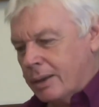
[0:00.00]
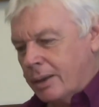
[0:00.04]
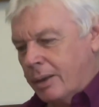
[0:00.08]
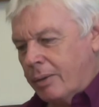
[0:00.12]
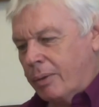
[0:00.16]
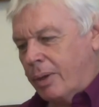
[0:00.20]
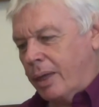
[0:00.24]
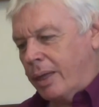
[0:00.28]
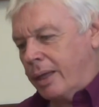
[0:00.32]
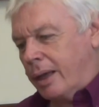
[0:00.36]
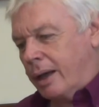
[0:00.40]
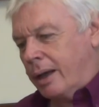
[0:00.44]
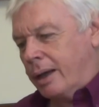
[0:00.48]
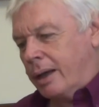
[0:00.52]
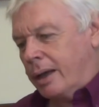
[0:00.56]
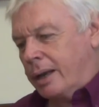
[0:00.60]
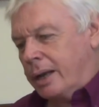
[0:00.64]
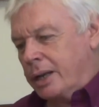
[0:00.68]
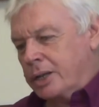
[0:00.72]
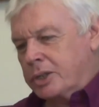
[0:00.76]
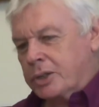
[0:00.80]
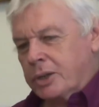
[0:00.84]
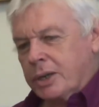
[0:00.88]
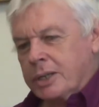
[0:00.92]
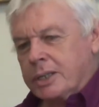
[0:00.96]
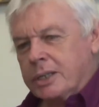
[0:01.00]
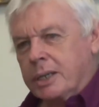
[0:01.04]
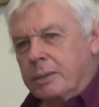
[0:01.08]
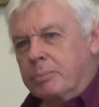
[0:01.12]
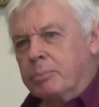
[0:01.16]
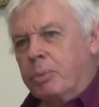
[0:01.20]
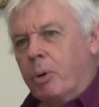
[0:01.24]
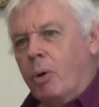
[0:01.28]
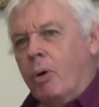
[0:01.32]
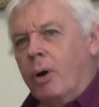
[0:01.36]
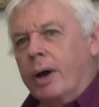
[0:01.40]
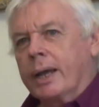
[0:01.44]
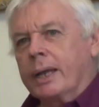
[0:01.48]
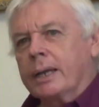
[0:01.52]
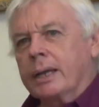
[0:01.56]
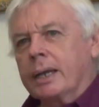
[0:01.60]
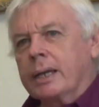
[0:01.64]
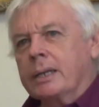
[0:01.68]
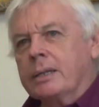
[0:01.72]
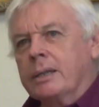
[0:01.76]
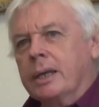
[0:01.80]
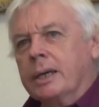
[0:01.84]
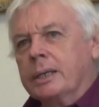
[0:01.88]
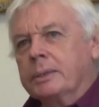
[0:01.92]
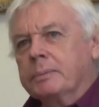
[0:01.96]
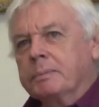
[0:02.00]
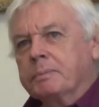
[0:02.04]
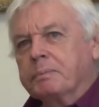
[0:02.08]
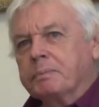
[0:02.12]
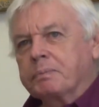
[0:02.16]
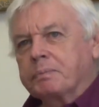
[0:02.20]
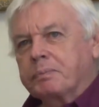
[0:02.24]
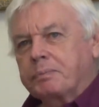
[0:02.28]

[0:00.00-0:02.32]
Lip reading: an interesting point in that